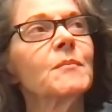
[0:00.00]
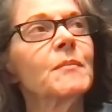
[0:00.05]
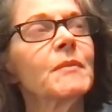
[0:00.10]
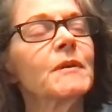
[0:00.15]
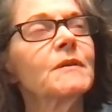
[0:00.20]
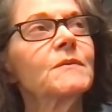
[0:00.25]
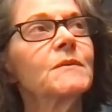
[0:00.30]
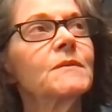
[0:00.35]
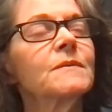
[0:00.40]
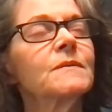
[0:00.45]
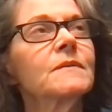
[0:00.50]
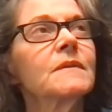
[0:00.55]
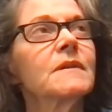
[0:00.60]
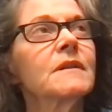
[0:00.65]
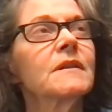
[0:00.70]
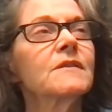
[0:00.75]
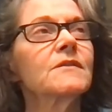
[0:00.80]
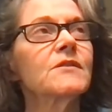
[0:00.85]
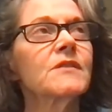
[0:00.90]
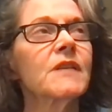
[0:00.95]
but
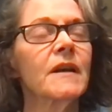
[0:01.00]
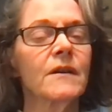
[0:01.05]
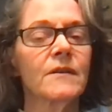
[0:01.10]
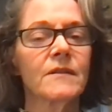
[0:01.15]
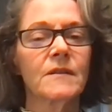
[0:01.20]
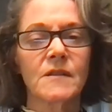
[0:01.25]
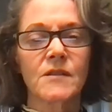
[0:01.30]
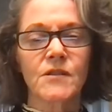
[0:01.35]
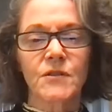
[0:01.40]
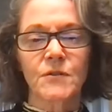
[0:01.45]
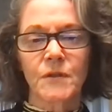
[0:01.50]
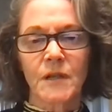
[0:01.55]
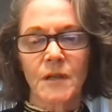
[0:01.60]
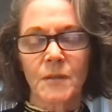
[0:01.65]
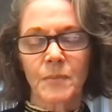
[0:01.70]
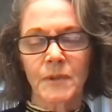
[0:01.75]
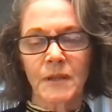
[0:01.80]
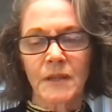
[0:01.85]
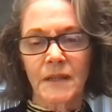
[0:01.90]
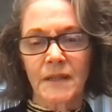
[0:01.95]
here's how the story
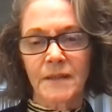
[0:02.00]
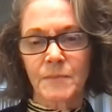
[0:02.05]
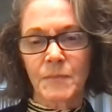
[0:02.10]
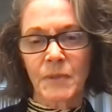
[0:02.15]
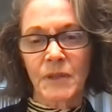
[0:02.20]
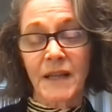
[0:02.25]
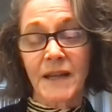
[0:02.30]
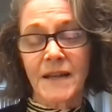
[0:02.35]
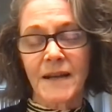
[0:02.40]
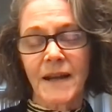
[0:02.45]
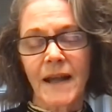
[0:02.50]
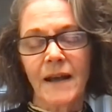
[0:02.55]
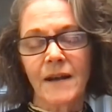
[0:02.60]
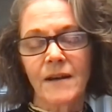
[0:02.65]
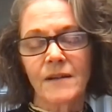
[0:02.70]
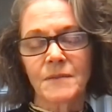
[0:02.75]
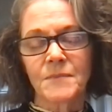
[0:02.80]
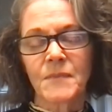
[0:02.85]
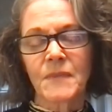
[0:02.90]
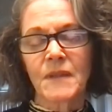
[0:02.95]
played
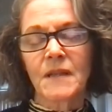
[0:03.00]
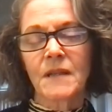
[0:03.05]
out.